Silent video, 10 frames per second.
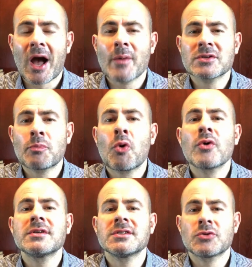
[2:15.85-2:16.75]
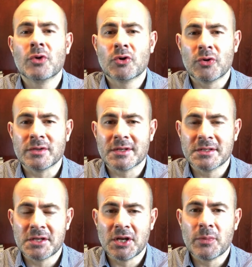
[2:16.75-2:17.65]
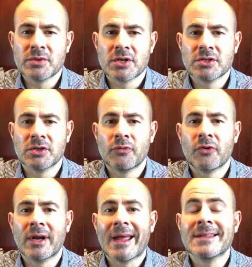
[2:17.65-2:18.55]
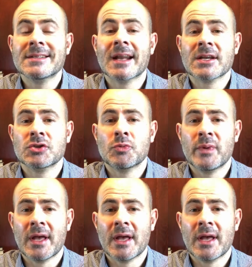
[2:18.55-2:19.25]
I was appointed to recruit a senior position for an international